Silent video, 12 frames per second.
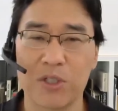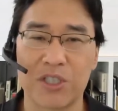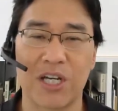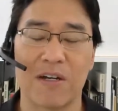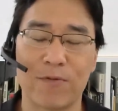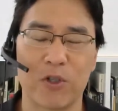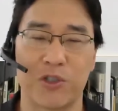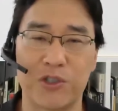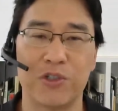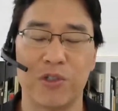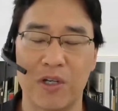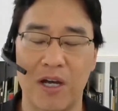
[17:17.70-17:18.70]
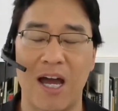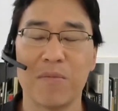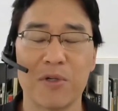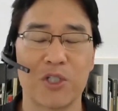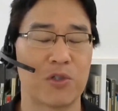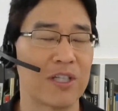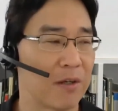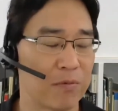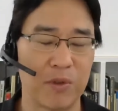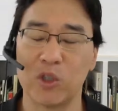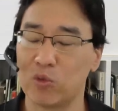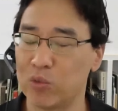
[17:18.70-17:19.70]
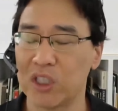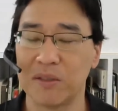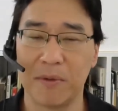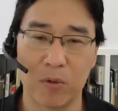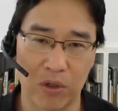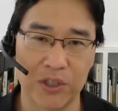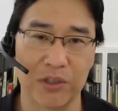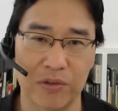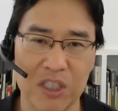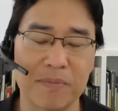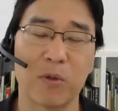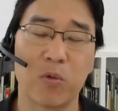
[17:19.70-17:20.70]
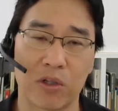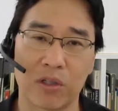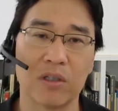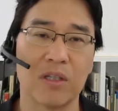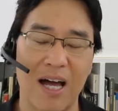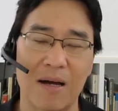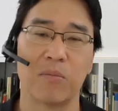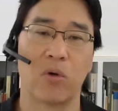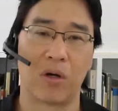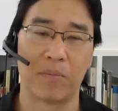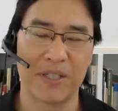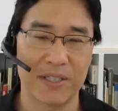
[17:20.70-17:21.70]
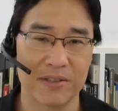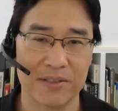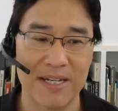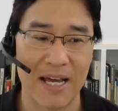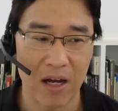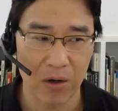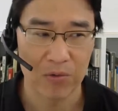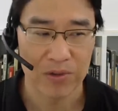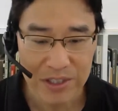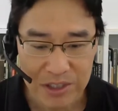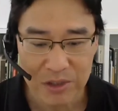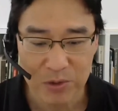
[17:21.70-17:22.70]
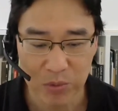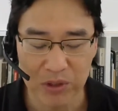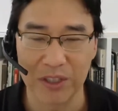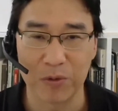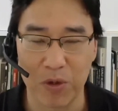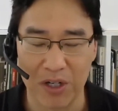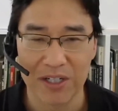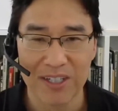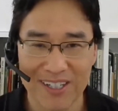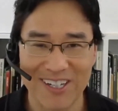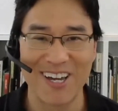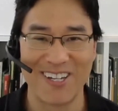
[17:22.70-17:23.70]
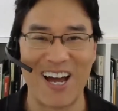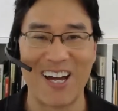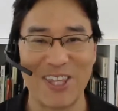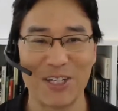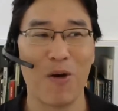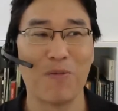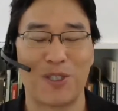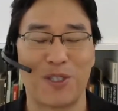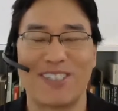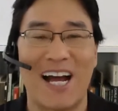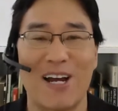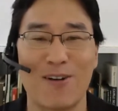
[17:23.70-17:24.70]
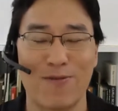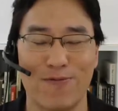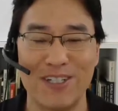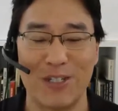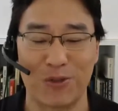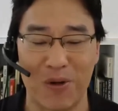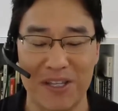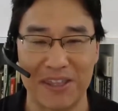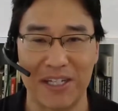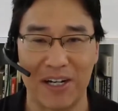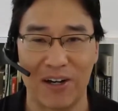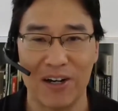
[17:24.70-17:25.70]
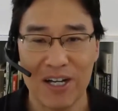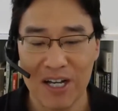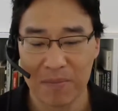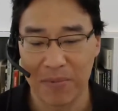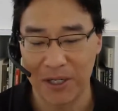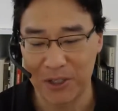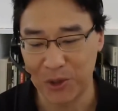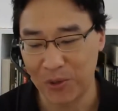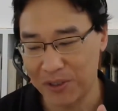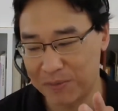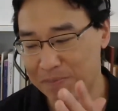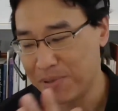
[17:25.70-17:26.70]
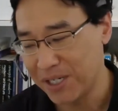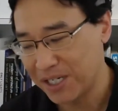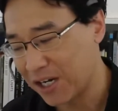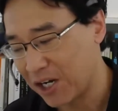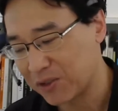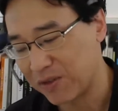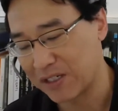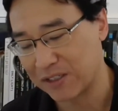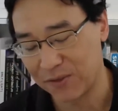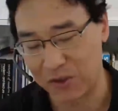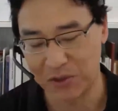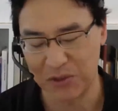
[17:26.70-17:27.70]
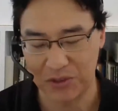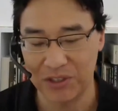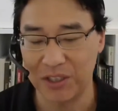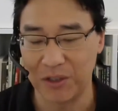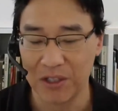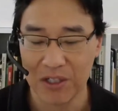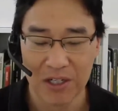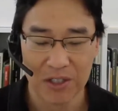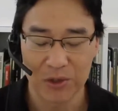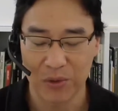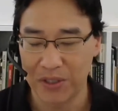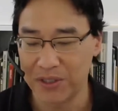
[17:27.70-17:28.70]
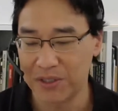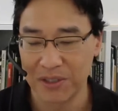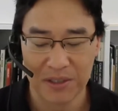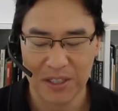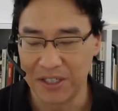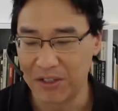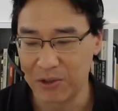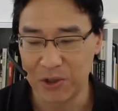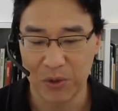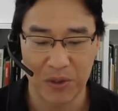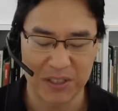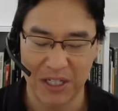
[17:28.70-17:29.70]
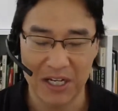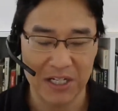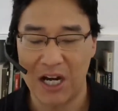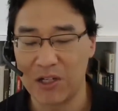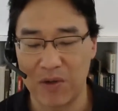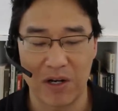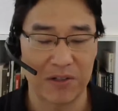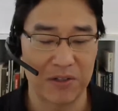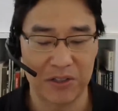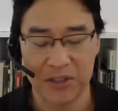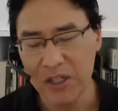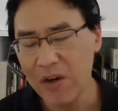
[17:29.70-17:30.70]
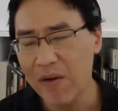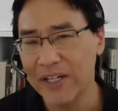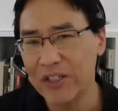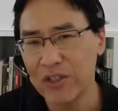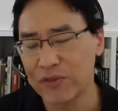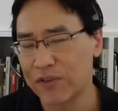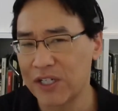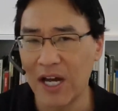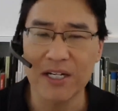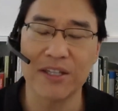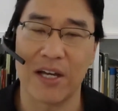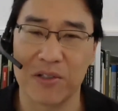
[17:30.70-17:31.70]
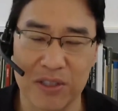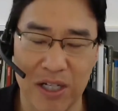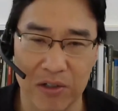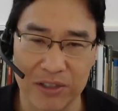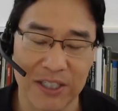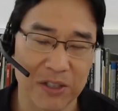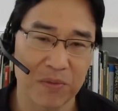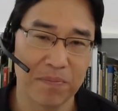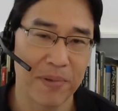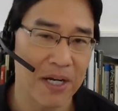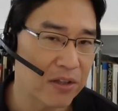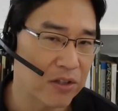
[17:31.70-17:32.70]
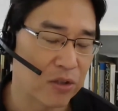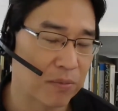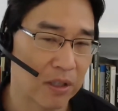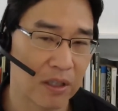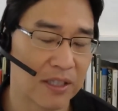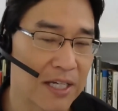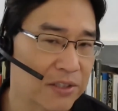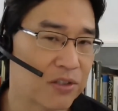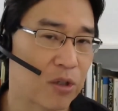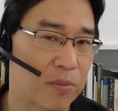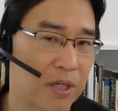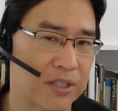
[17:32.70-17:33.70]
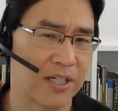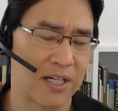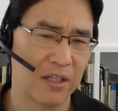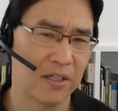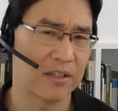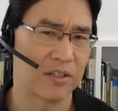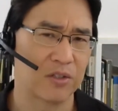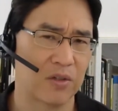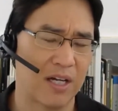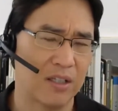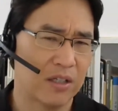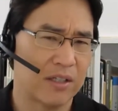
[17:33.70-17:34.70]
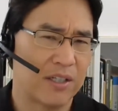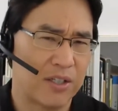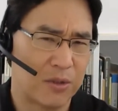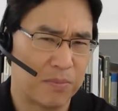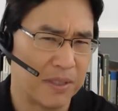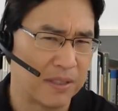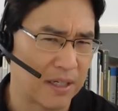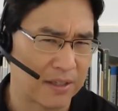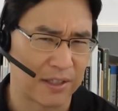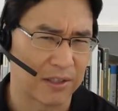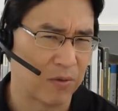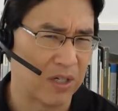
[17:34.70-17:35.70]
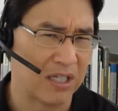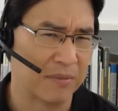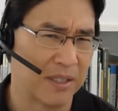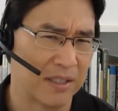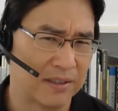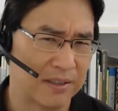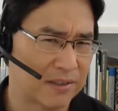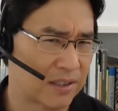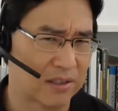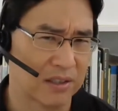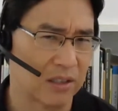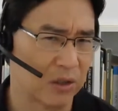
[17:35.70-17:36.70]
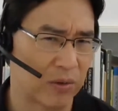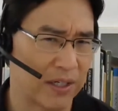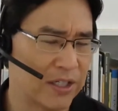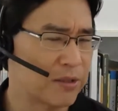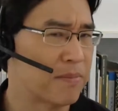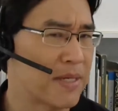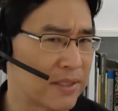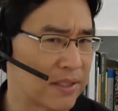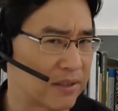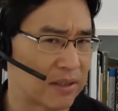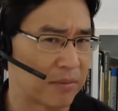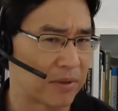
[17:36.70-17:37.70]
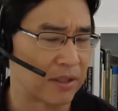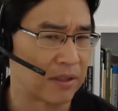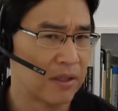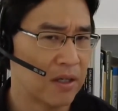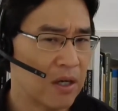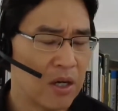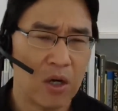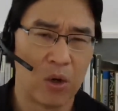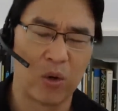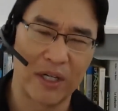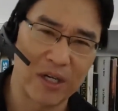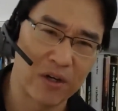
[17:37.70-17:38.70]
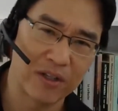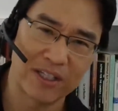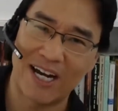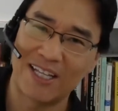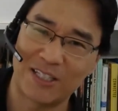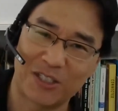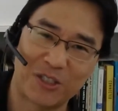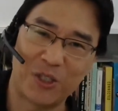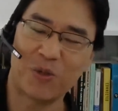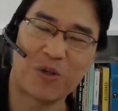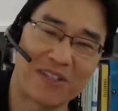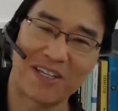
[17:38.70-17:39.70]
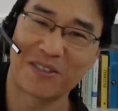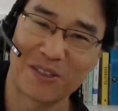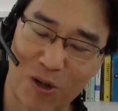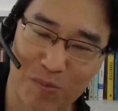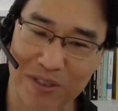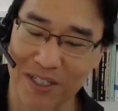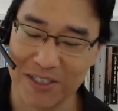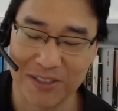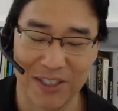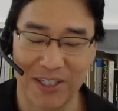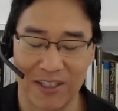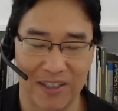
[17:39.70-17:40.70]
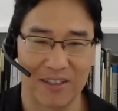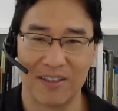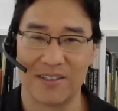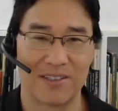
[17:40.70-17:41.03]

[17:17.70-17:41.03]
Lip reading: much should that really be worth to you? It should be worth a lot more, because now this is really where I think almost the entire fee is right there by choice B contractor versus C. Choice A contractor that says, oh, I can do this for $90,000. It's actually less than your budget. I look at his bid and I think, wait a minute, this doesn't look right. He's missing something. Or I go to the guy that's a $200,000 bid and I say,